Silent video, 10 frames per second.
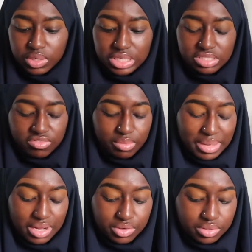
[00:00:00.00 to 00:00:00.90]
it doesn't even
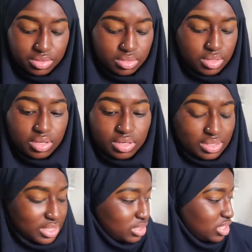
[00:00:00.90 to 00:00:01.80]
matter.
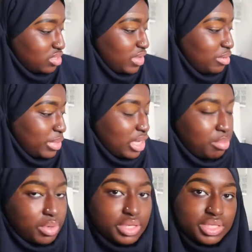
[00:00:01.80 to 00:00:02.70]
Like there's already
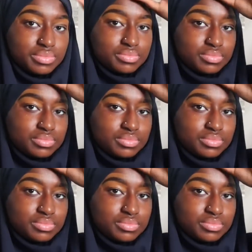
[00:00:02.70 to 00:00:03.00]
makeup on it.